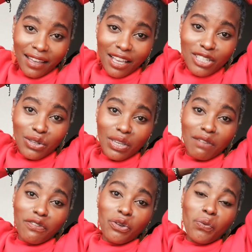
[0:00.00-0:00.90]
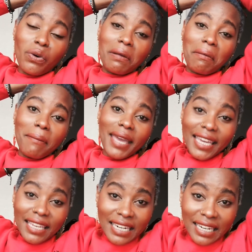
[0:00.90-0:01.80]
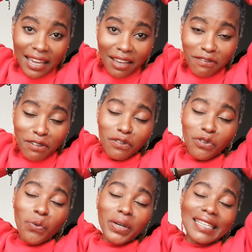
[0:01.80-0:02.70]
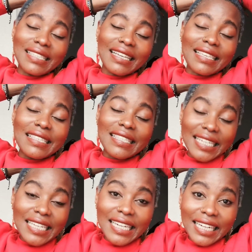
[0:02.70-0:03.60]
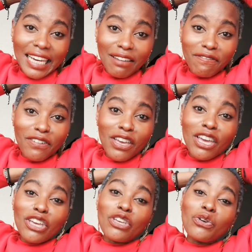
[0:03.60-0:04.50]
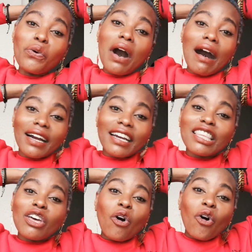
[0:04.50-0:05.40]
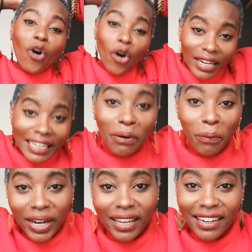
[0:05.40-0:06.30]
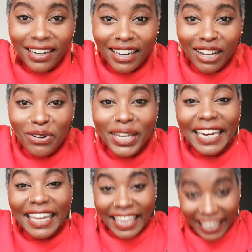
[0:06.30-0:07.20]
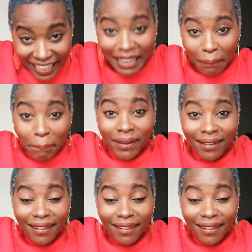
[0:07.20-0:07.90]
So if you wanna make it in life, if you wanna succeed in life, you are the only one who can get up